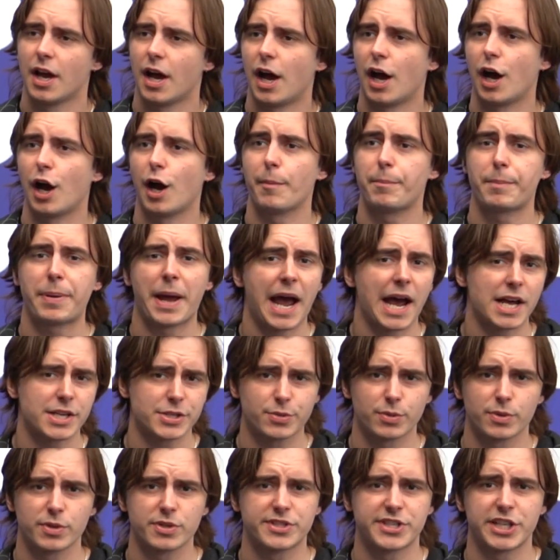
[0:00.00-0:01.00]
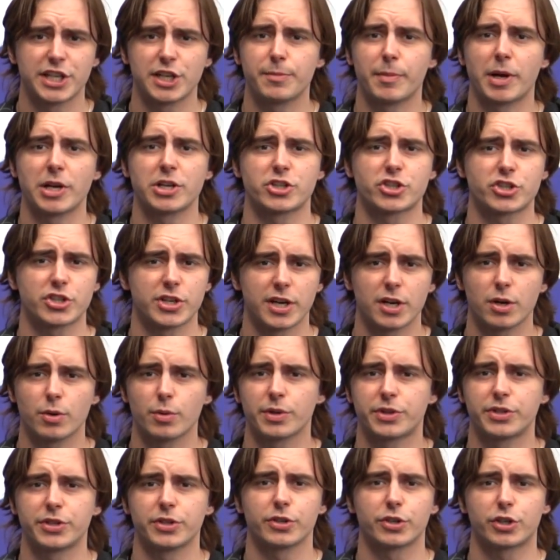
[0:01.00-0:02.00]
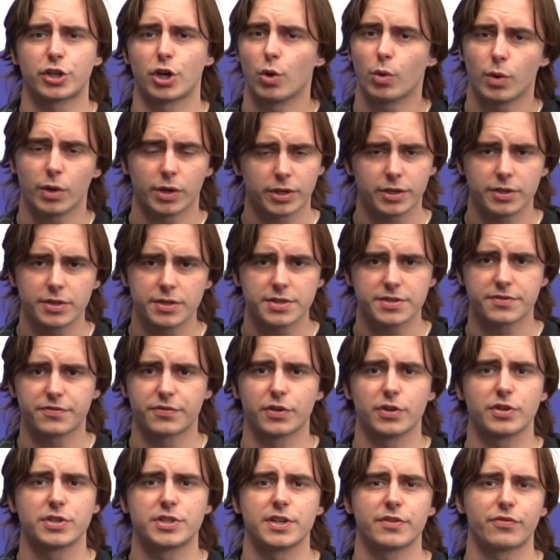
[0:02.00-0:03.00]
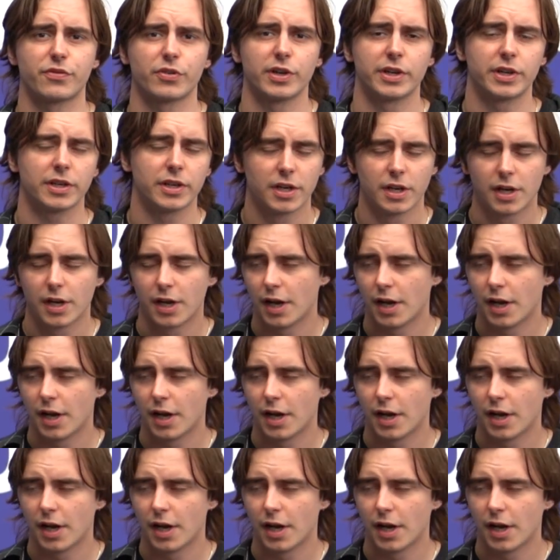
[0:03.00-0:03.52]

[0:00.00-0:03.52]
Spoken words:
passwords that you might share with your coworkers for different